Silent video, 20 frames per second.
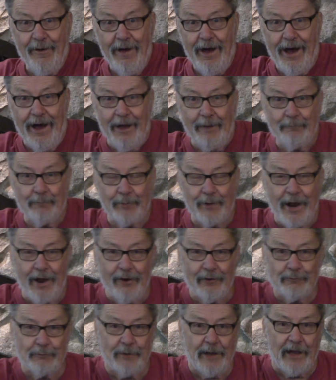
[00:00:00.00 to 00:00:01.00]
on
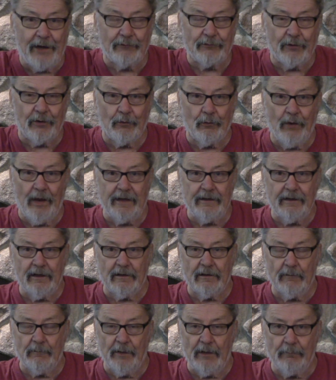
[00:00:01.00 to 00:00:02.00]
browse plants where
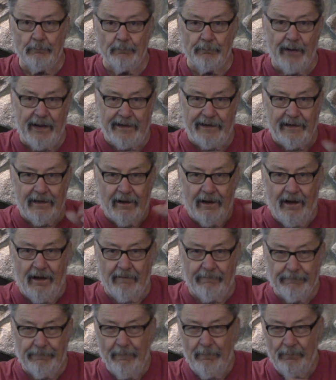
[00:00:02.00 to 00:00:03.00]
whitetails have been biting
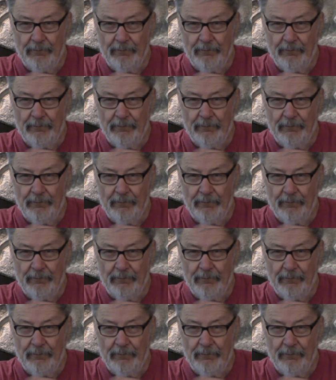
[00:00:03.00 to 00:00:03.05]
off